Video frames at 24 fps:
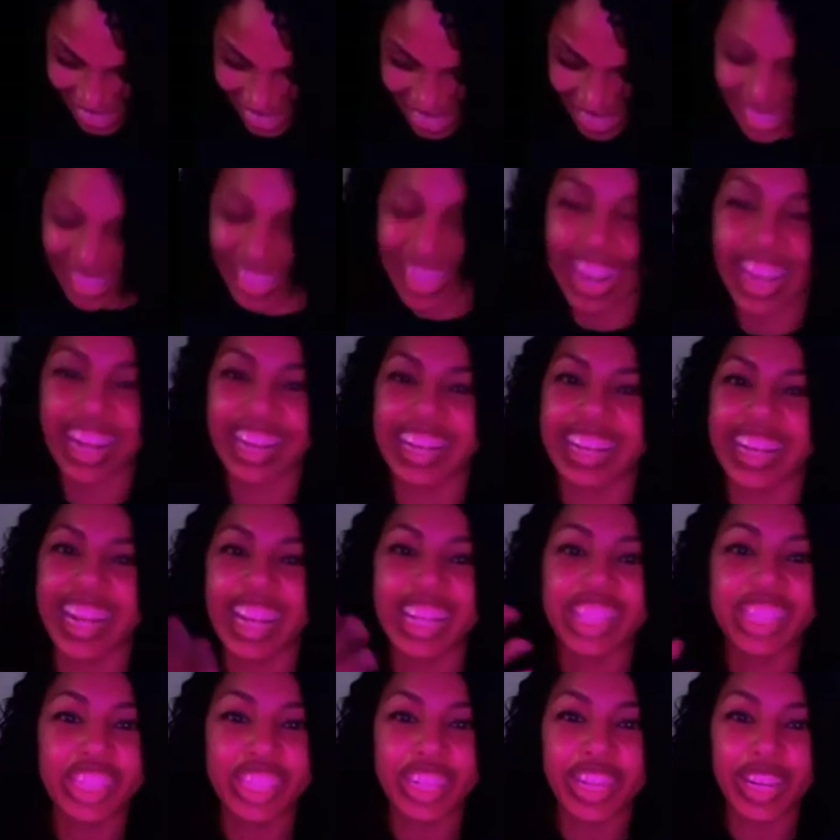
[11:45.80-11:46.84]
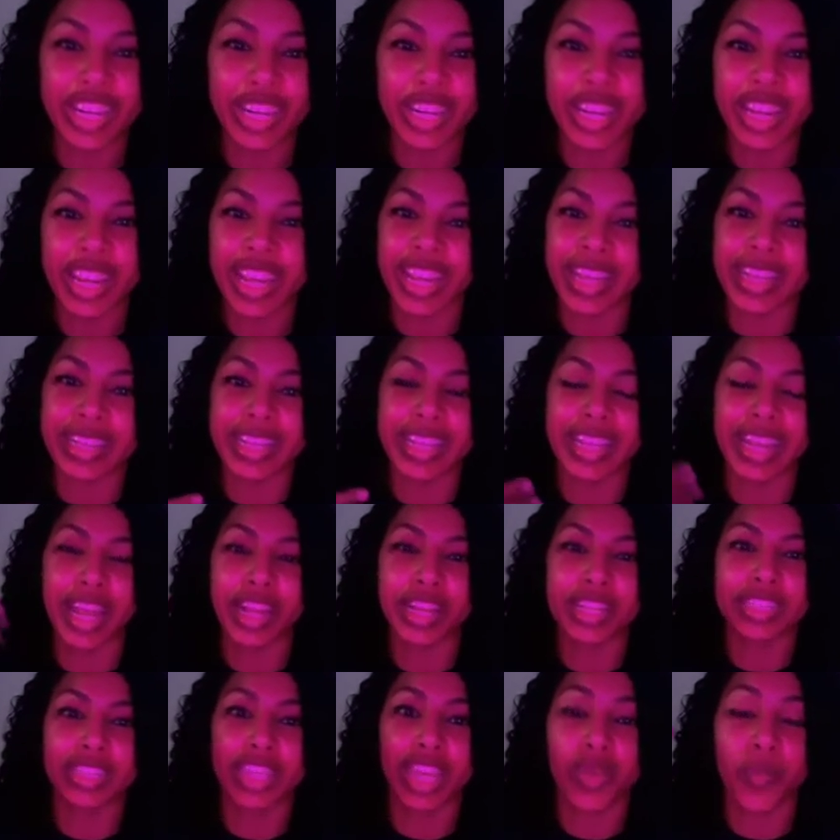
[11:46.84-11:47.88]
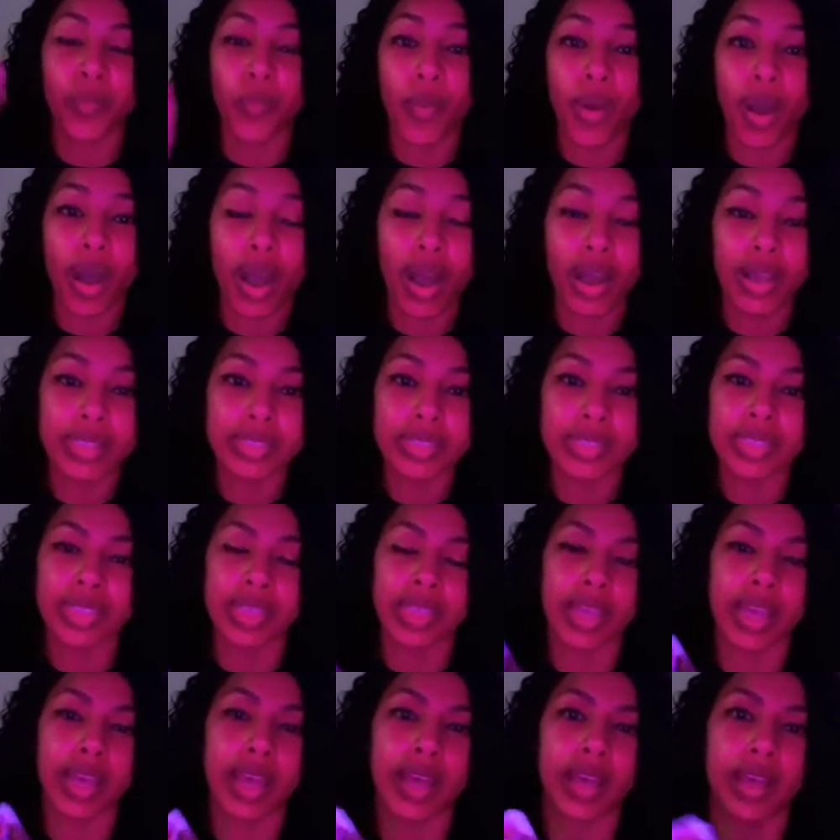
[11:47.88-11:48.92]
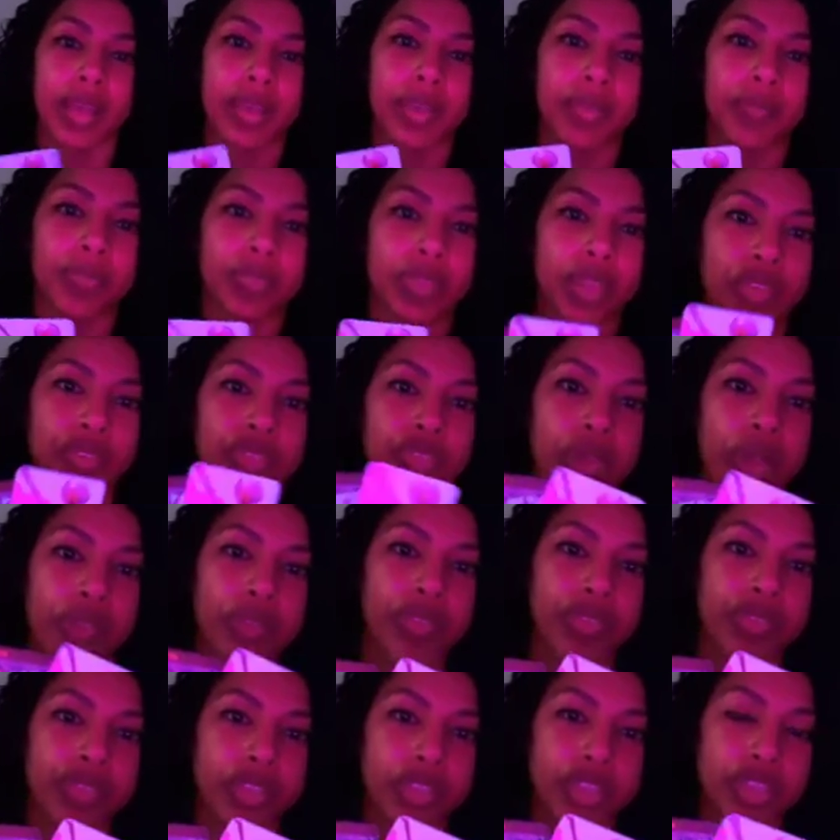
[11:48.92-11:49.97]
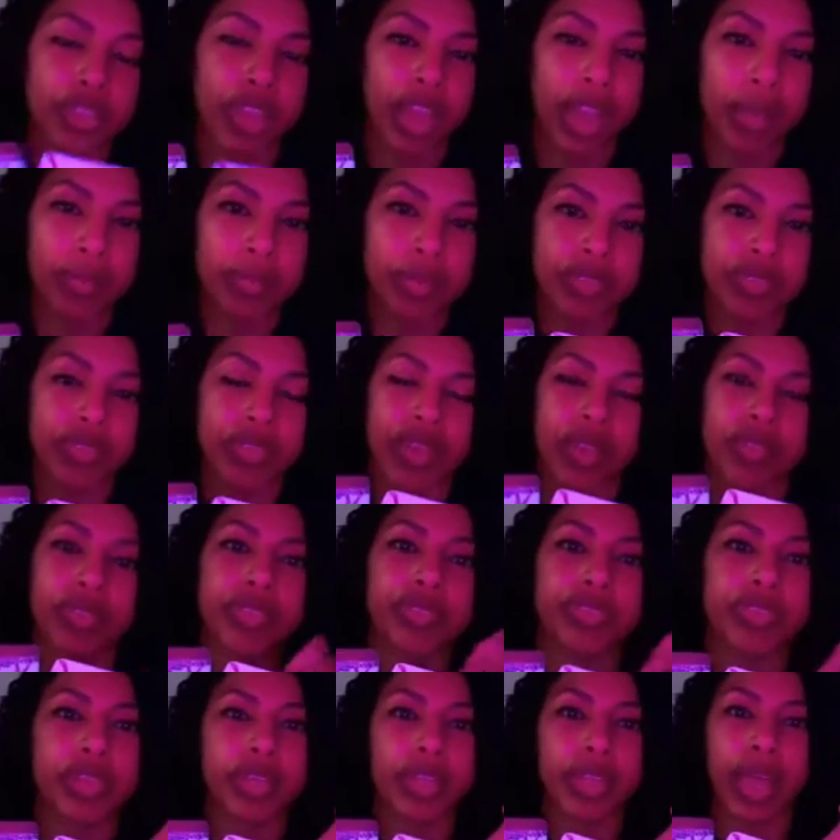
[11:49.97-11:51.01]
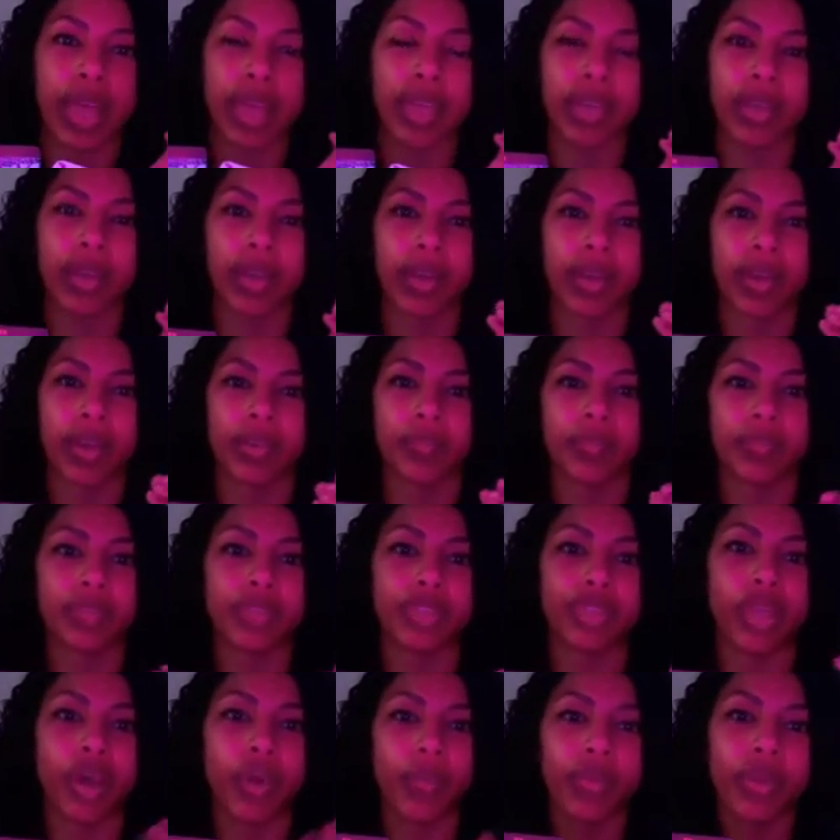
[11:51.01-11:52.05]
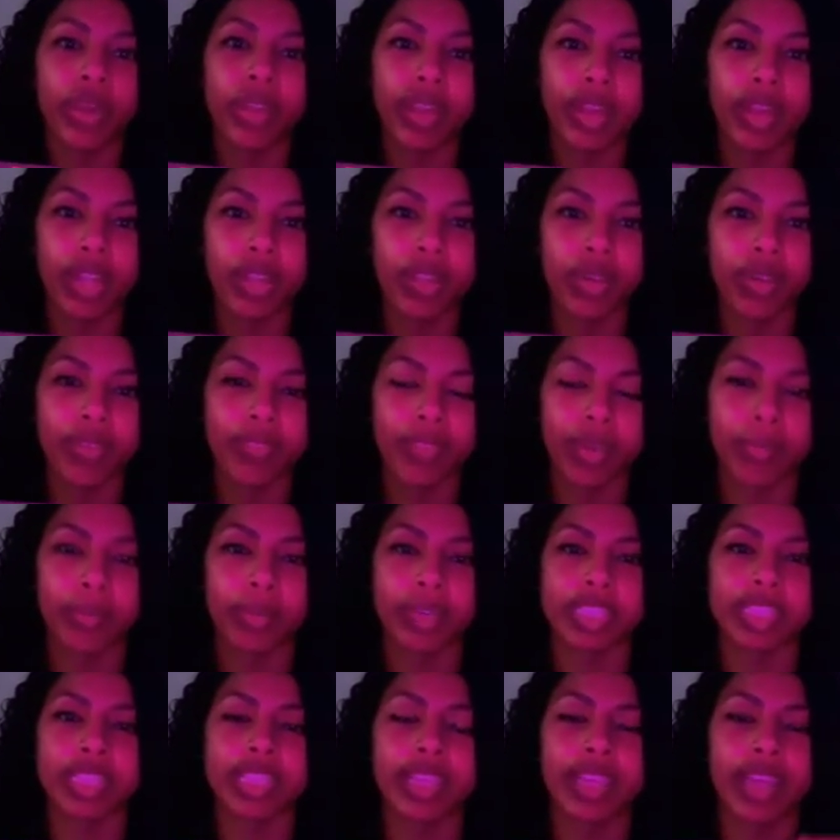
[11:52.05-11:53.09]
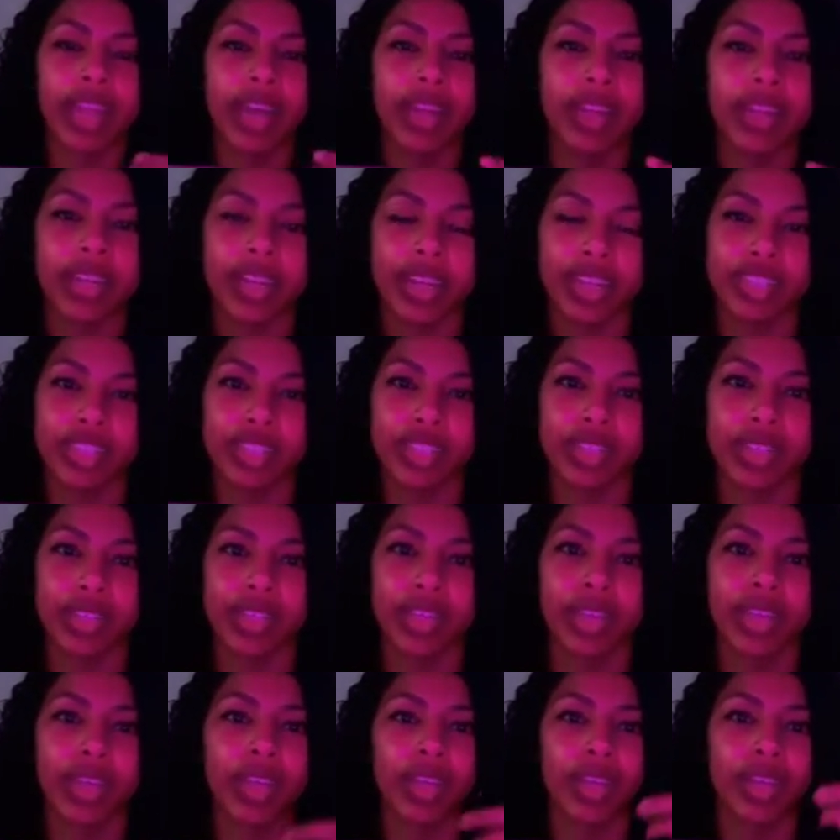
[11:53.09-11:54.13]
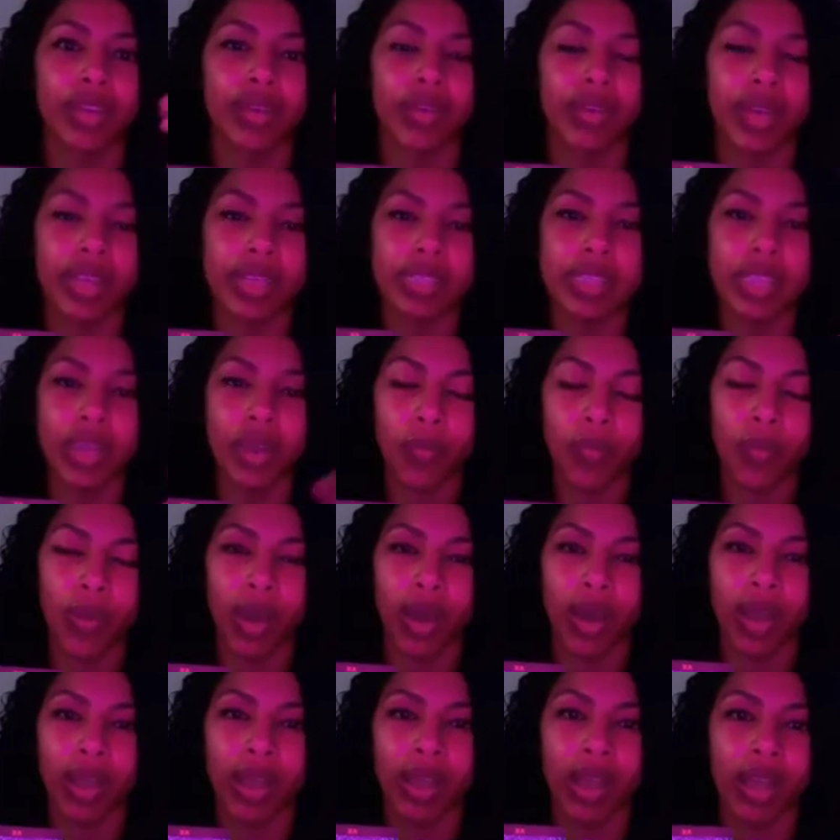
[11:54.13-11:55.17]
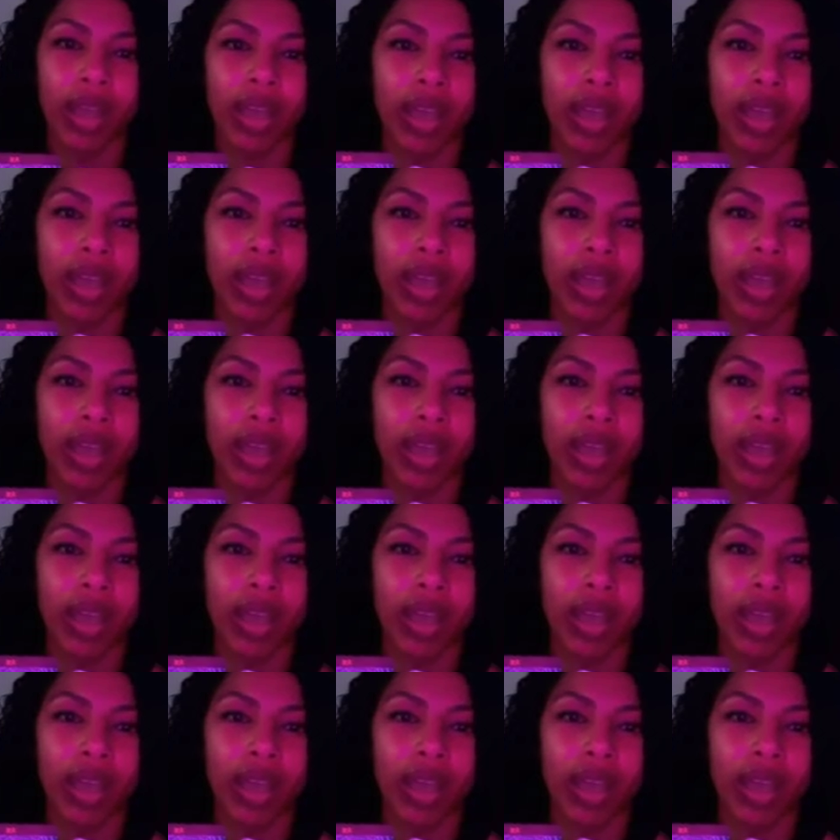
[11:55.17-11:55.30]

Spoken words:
Get out in nature. Get out and take walks. If you ever feel trapped, if you ever feel like lower, in a lower vibration, get out in nature. Go ahead and take a walk.